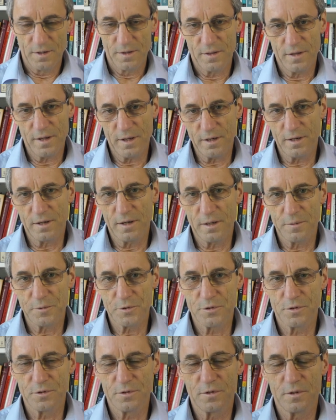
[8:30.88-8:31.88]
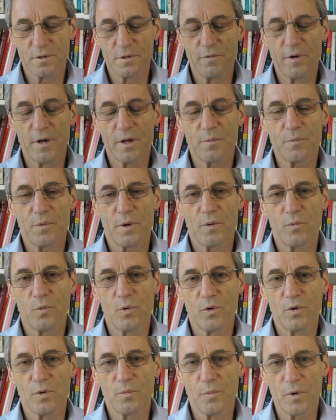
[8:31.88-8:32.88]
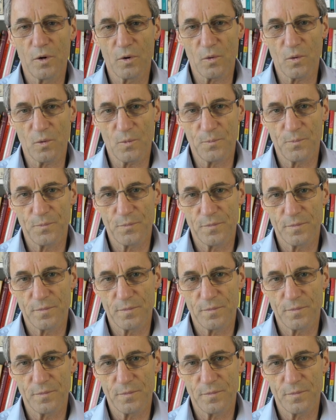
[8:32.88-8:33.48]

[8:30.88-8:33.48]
That enables you to develop a world model,